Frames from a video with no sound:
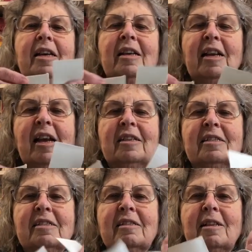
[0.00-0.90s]
and it has
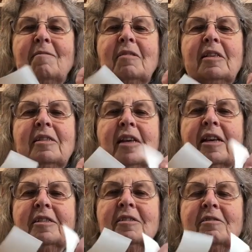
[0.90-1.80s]
this lovely
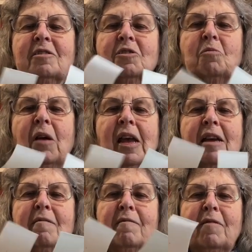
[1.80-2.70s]
textured
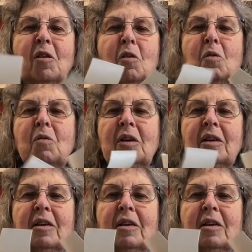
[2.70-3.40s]
suede faux